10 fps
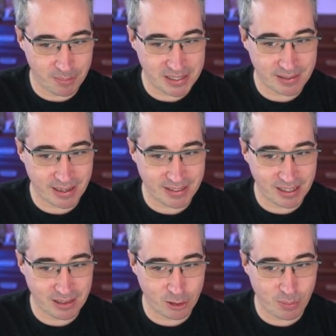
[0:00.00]
I'm
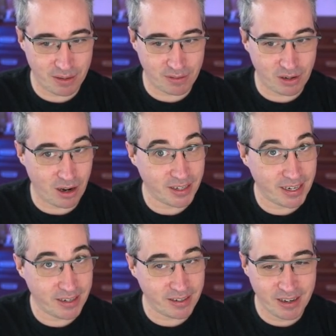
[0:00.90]
selecting a little bit of
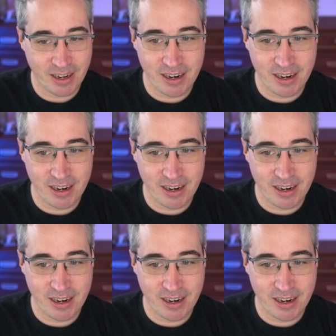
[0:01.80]
content.